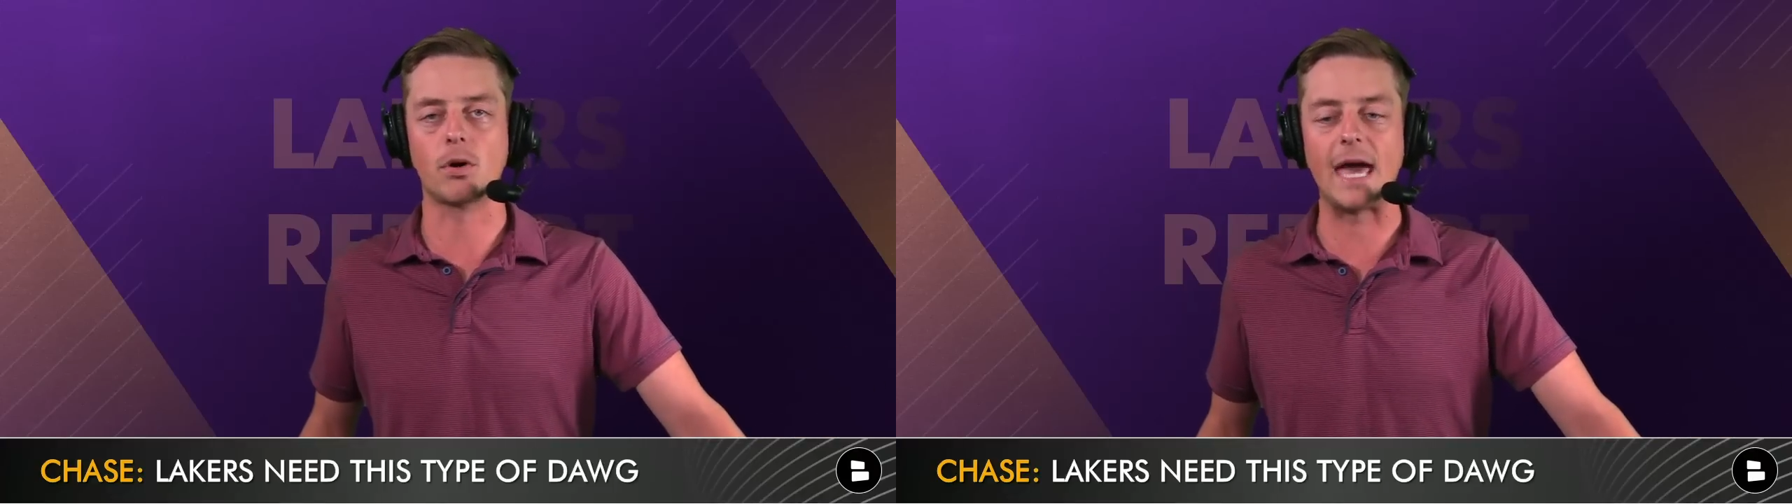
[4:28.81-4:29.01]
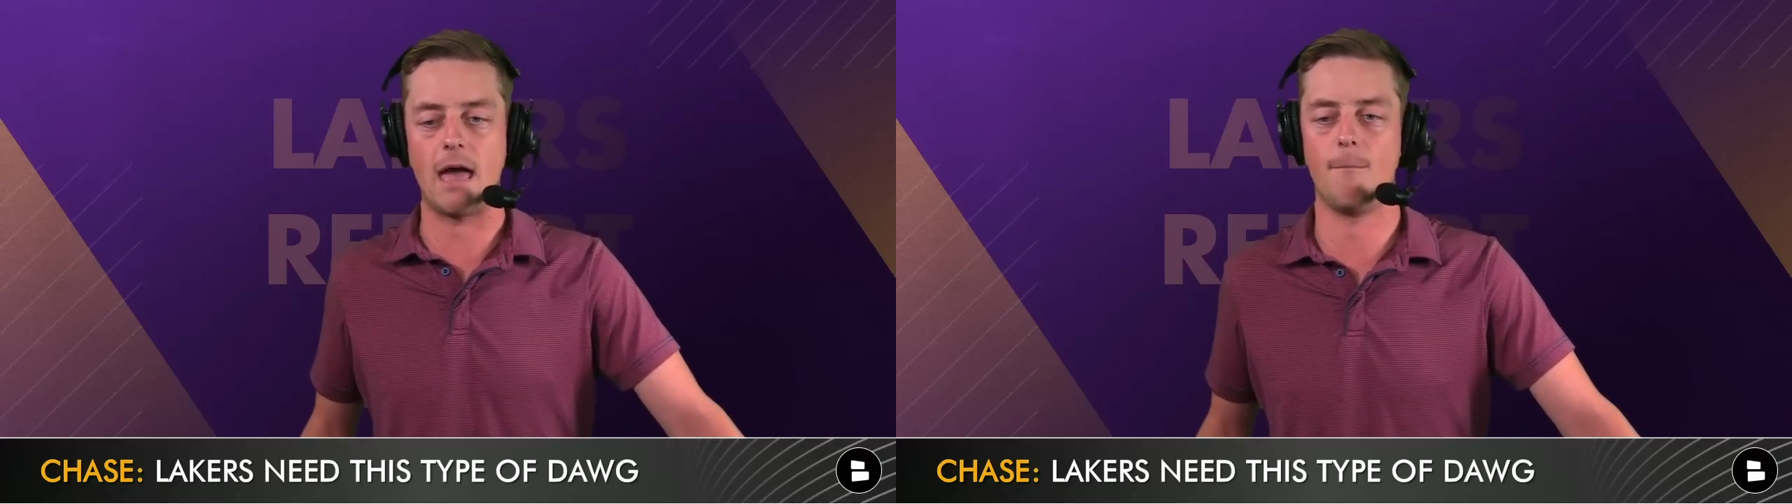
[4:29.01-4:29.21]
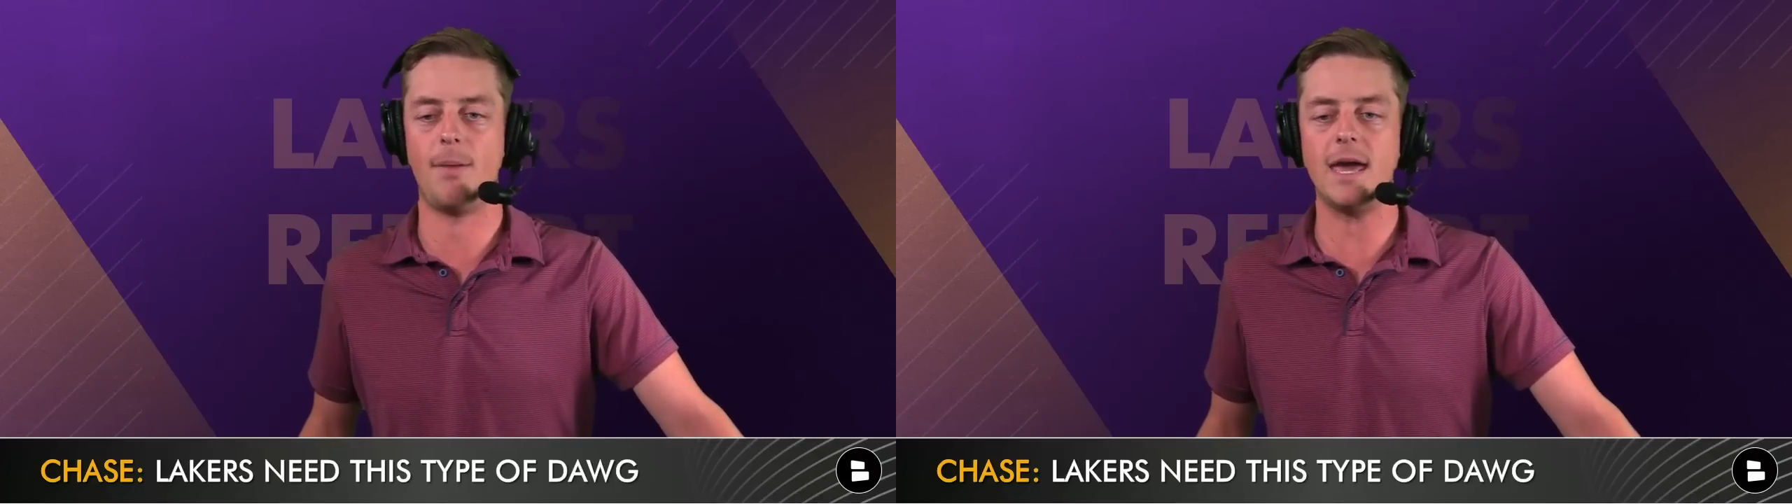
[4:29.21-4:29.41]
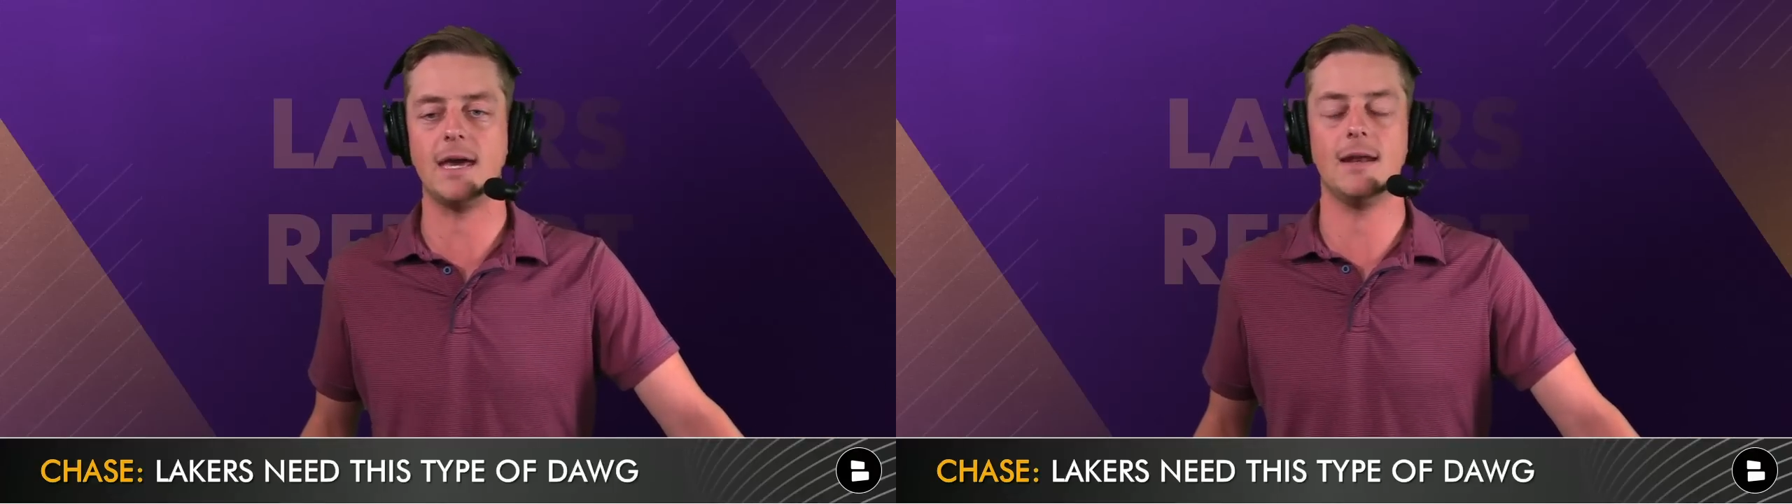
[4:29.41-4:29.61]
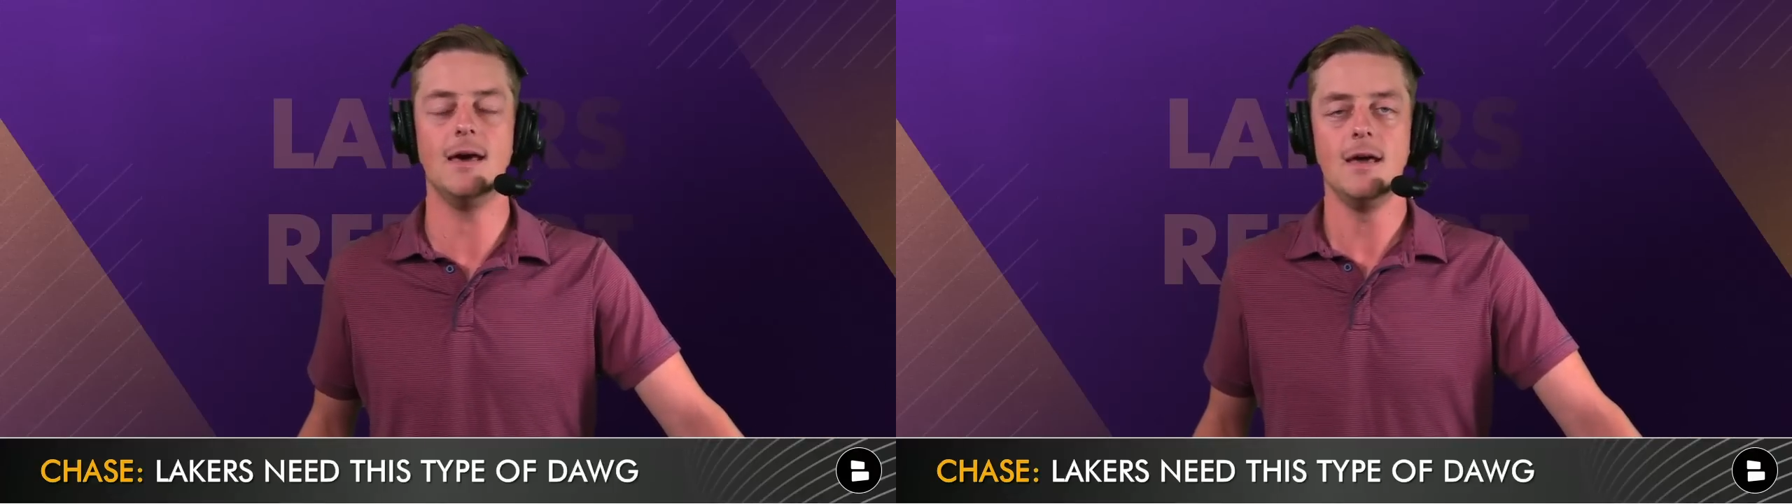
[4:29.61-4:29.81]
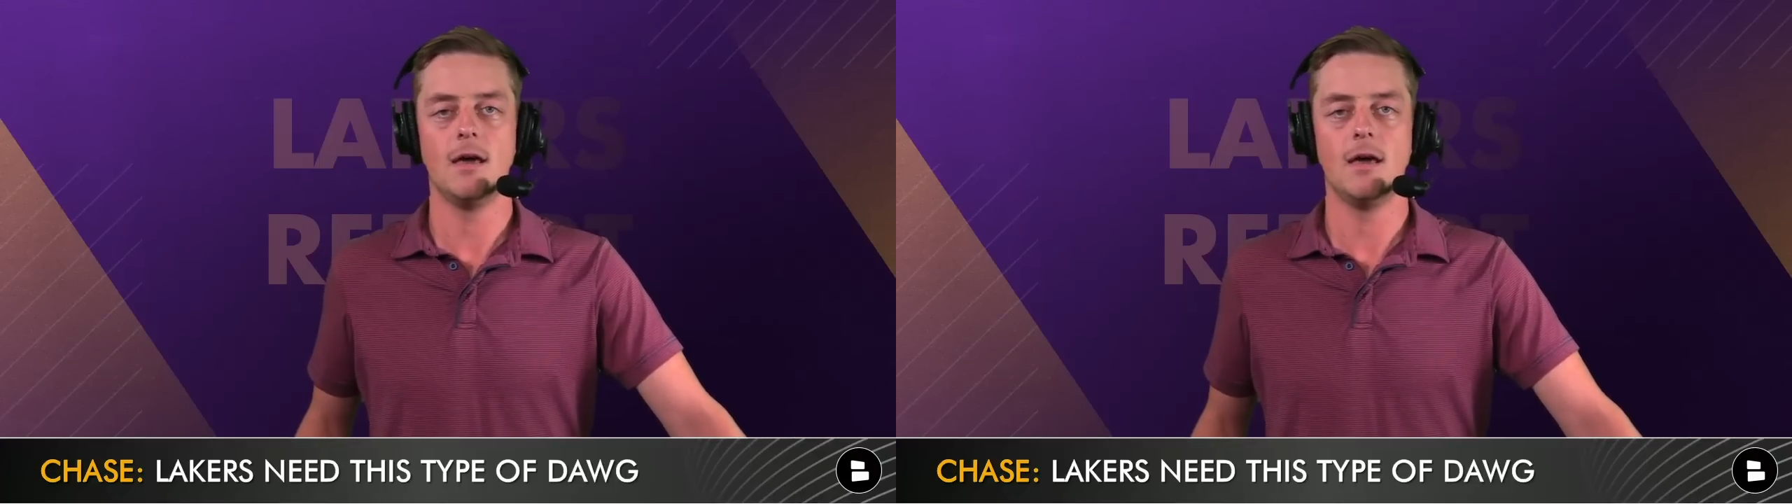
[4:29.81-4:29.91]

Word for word: campaign,